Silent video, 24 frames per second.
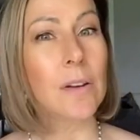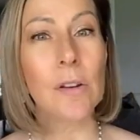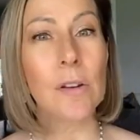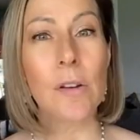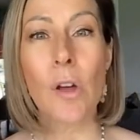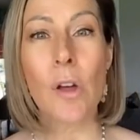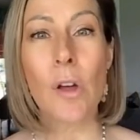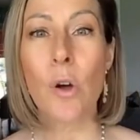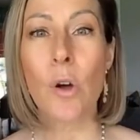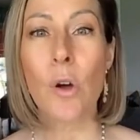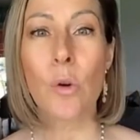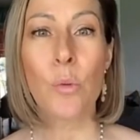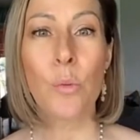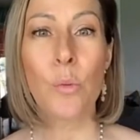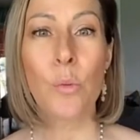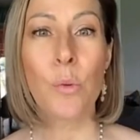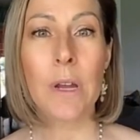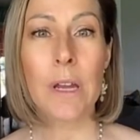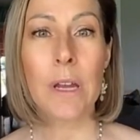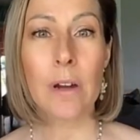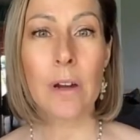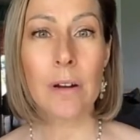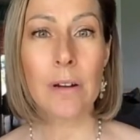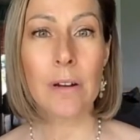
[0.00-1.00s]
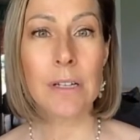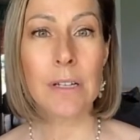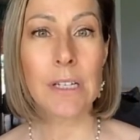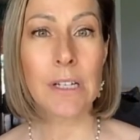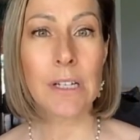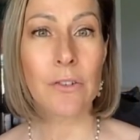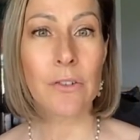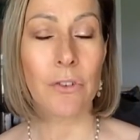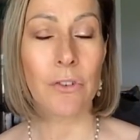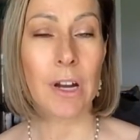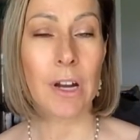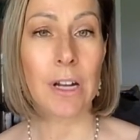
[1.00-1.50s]
No, we are
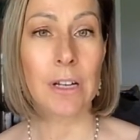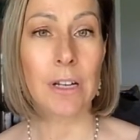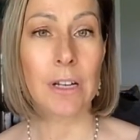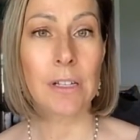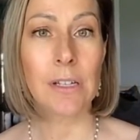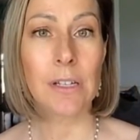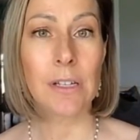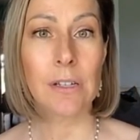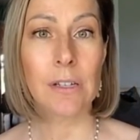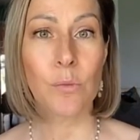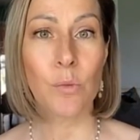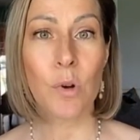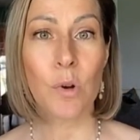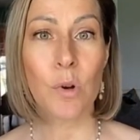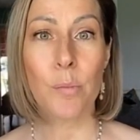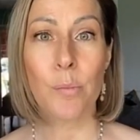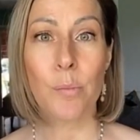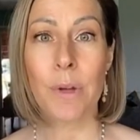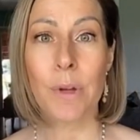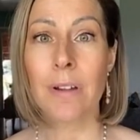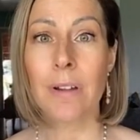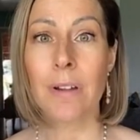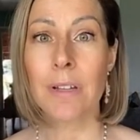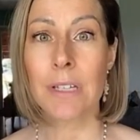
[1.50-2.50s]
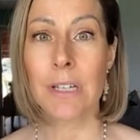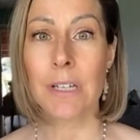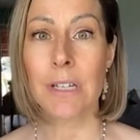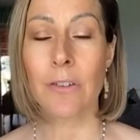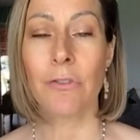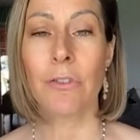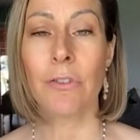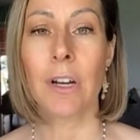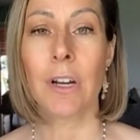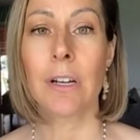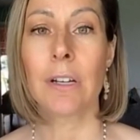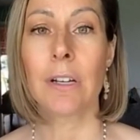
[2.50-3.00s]
different. We're built
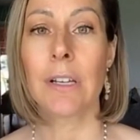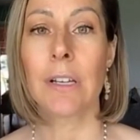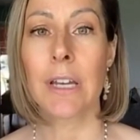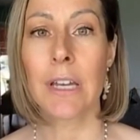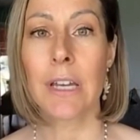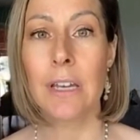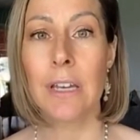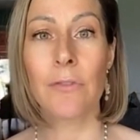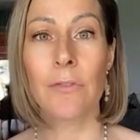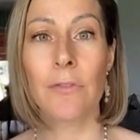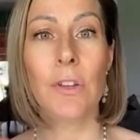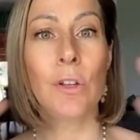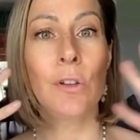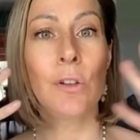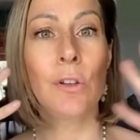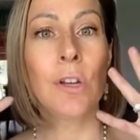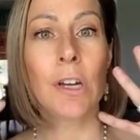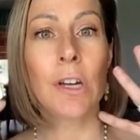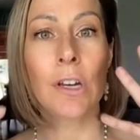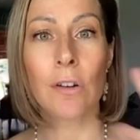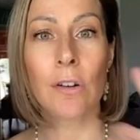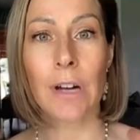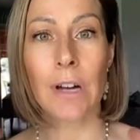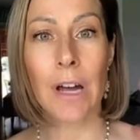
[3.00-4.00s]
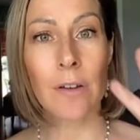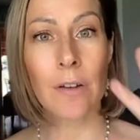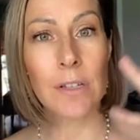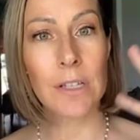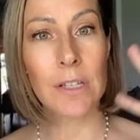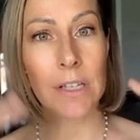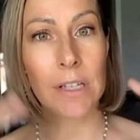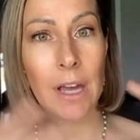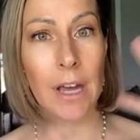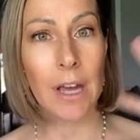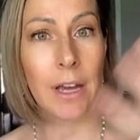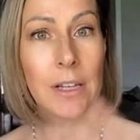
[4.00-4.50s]
different. Like if you look uh-huh. at ah. our
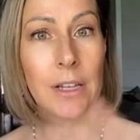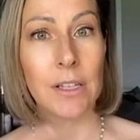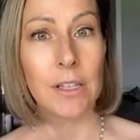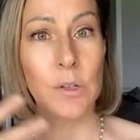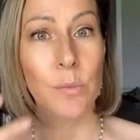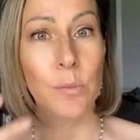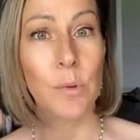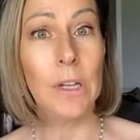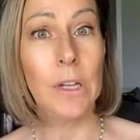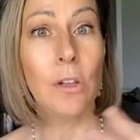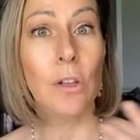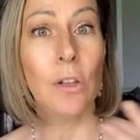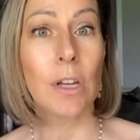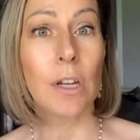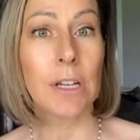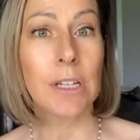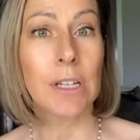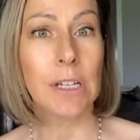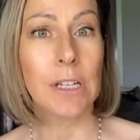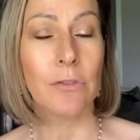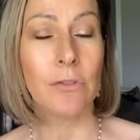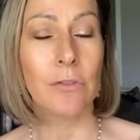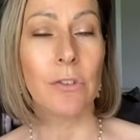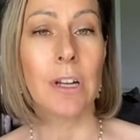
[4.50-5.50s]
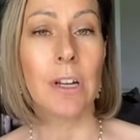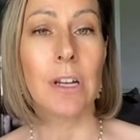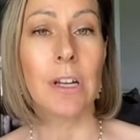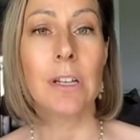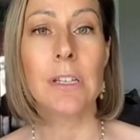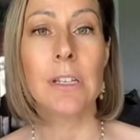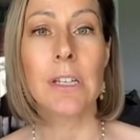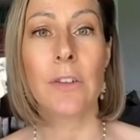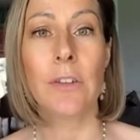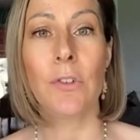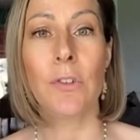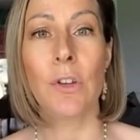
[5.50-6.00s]
outsides, we look
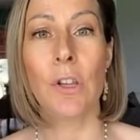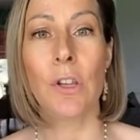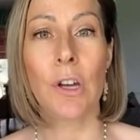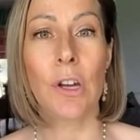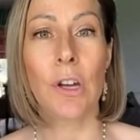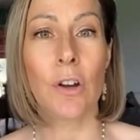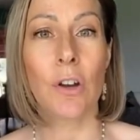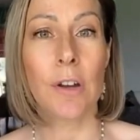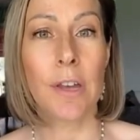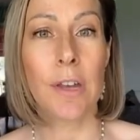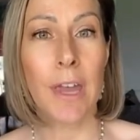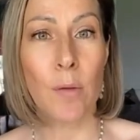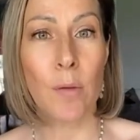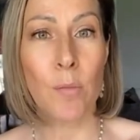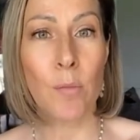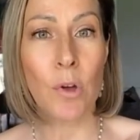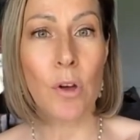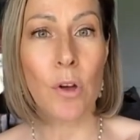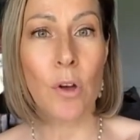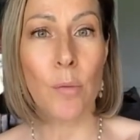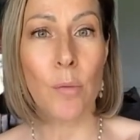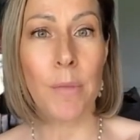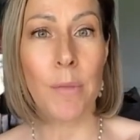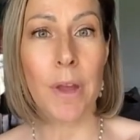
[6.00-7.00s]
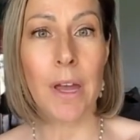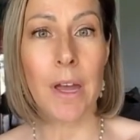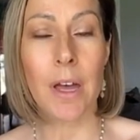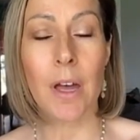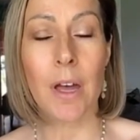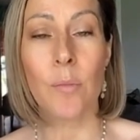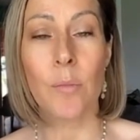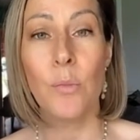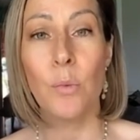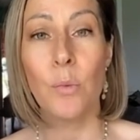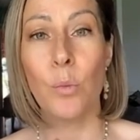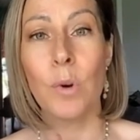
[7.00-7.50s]
different. If you look at our chemical
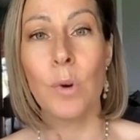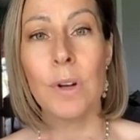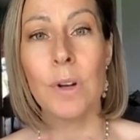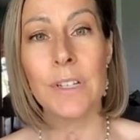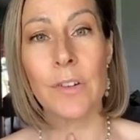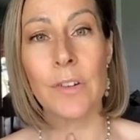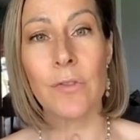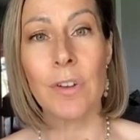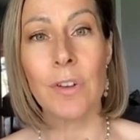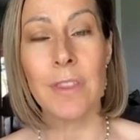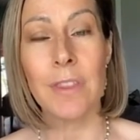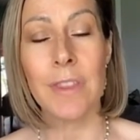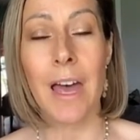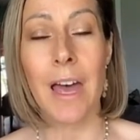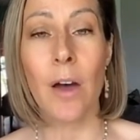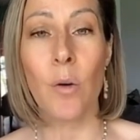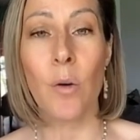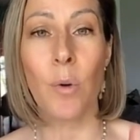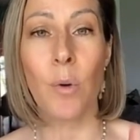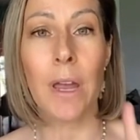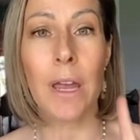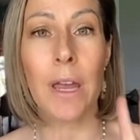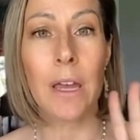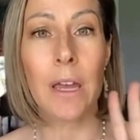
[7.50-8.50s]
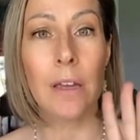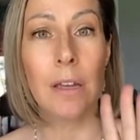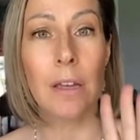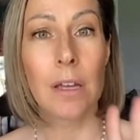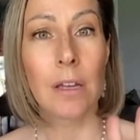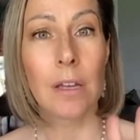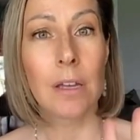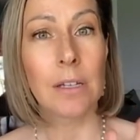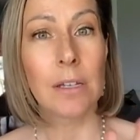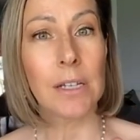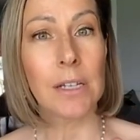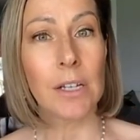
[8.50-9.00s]
makeup, we're different that way
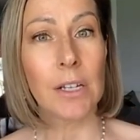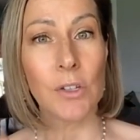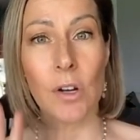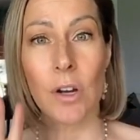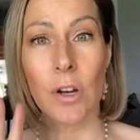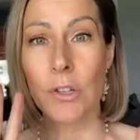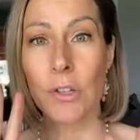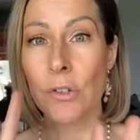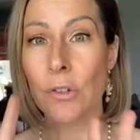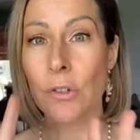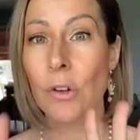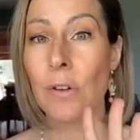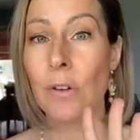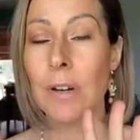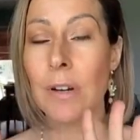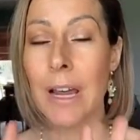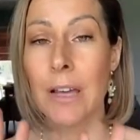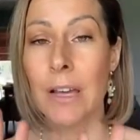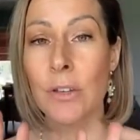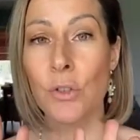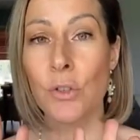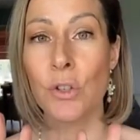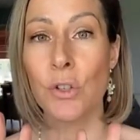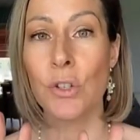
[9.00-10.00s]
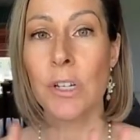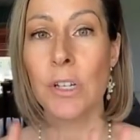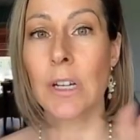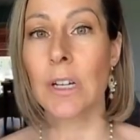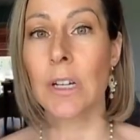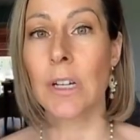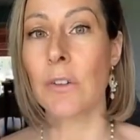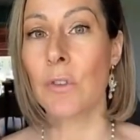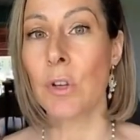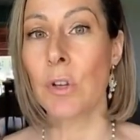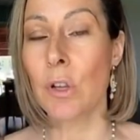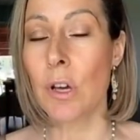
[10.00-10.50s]
testosterone,
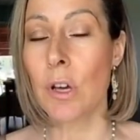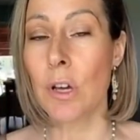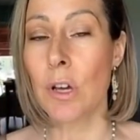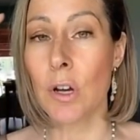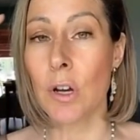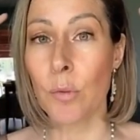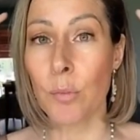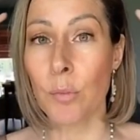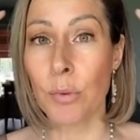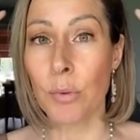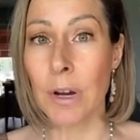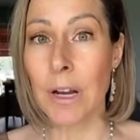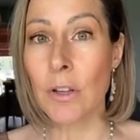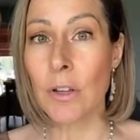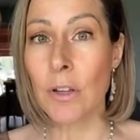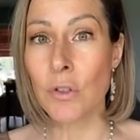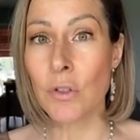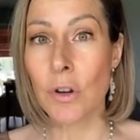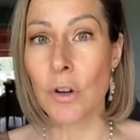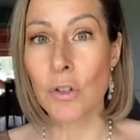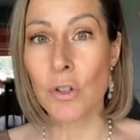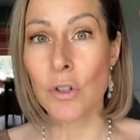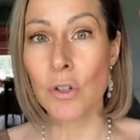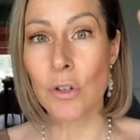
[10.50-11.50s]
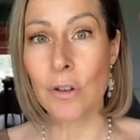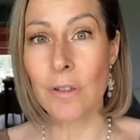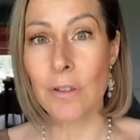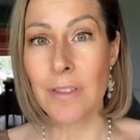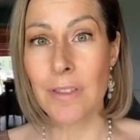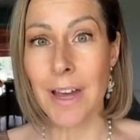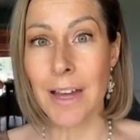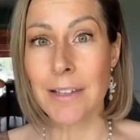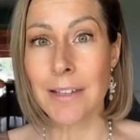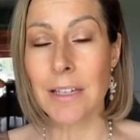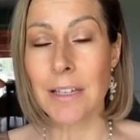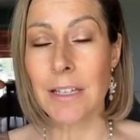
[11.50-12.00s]
estrogen. If you look at our brain structure,
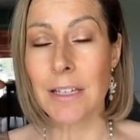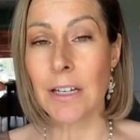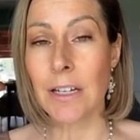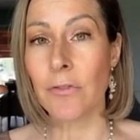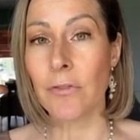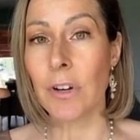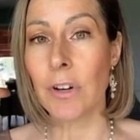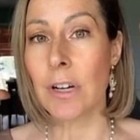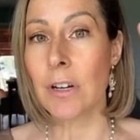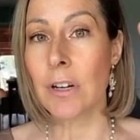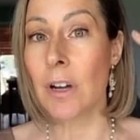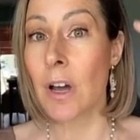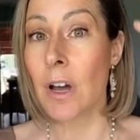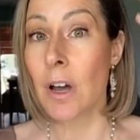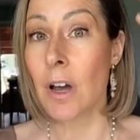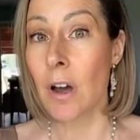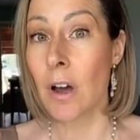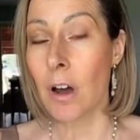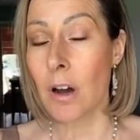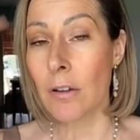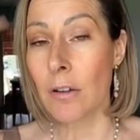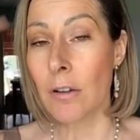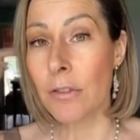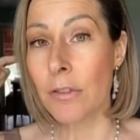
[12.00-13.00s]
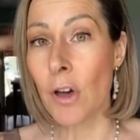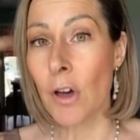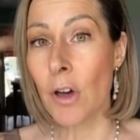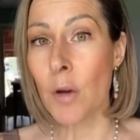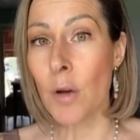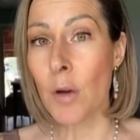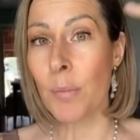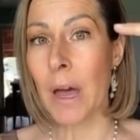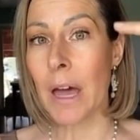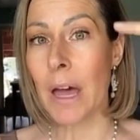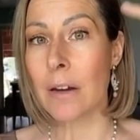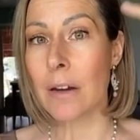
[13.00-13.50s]
that's different. Our
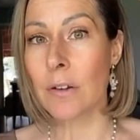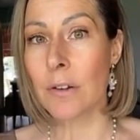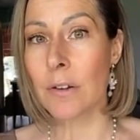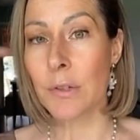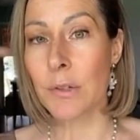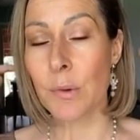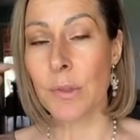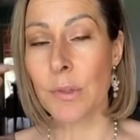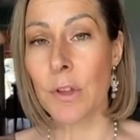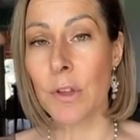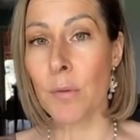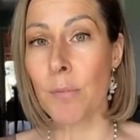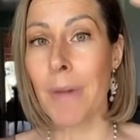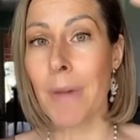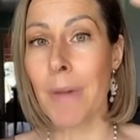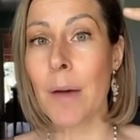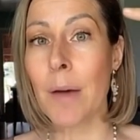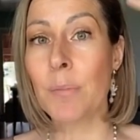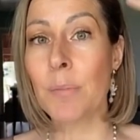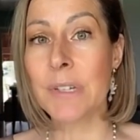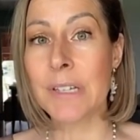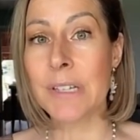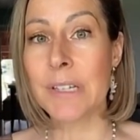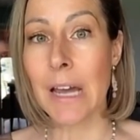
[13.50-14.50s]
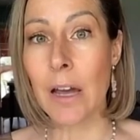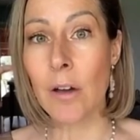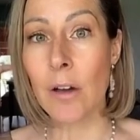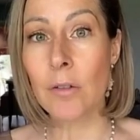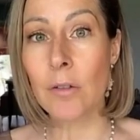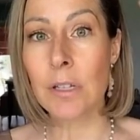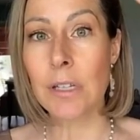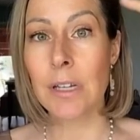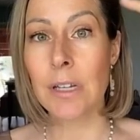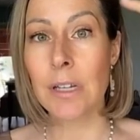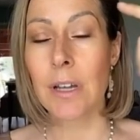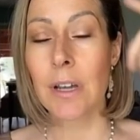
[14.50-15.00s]
thought patterns, when they're mapped
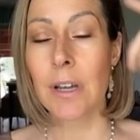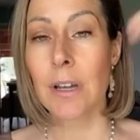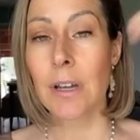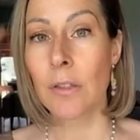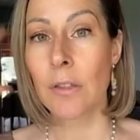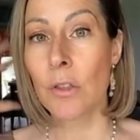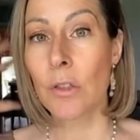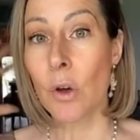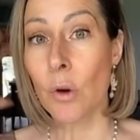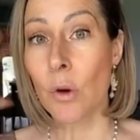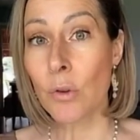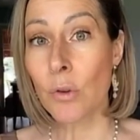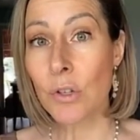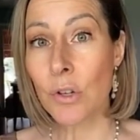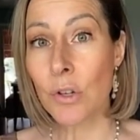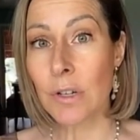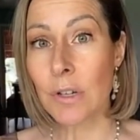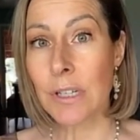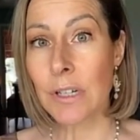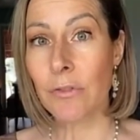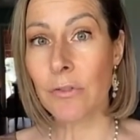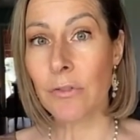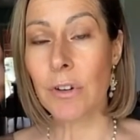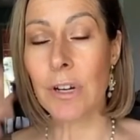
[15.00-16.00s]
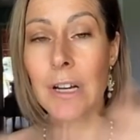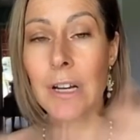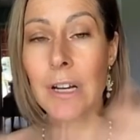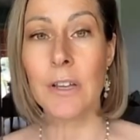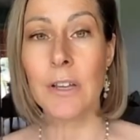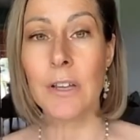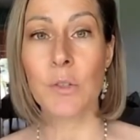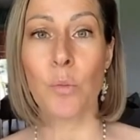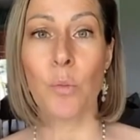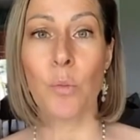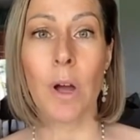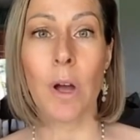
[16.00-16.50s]
out, those are different
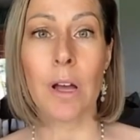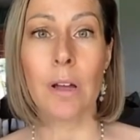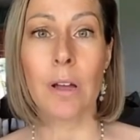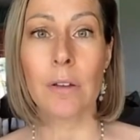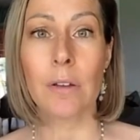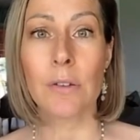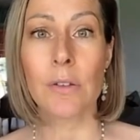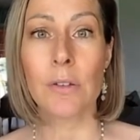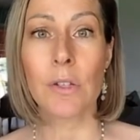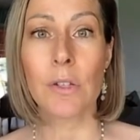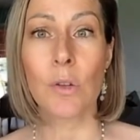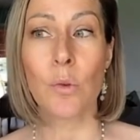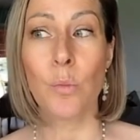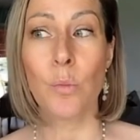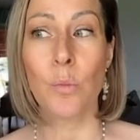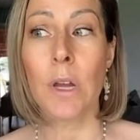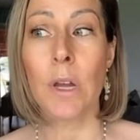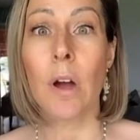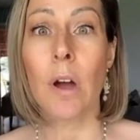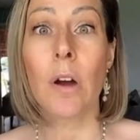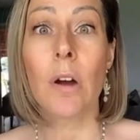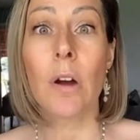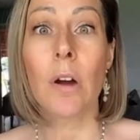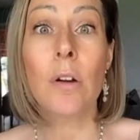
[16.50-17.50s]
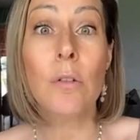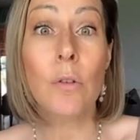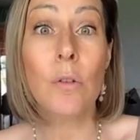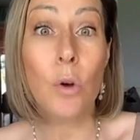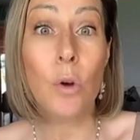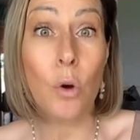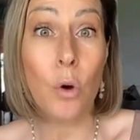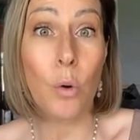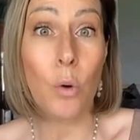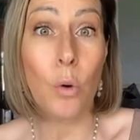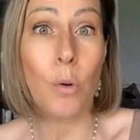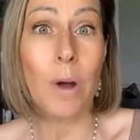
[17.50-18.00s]
as well. So we are
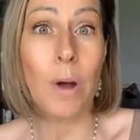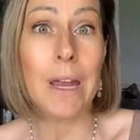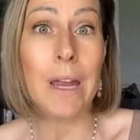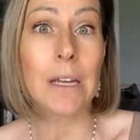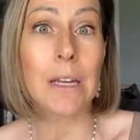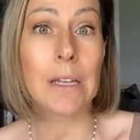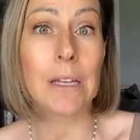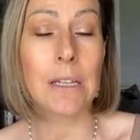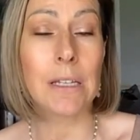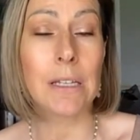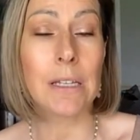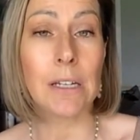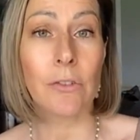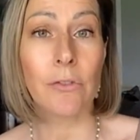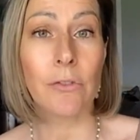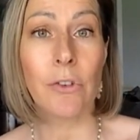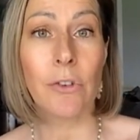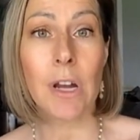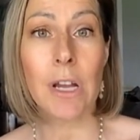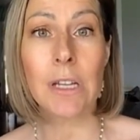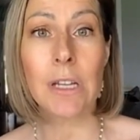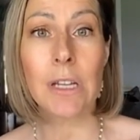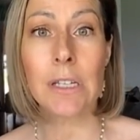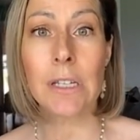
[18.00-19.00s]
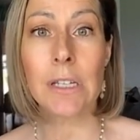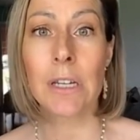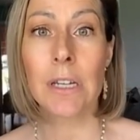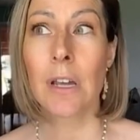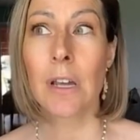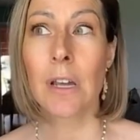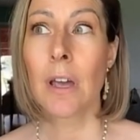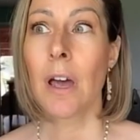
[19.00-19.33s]
quite different.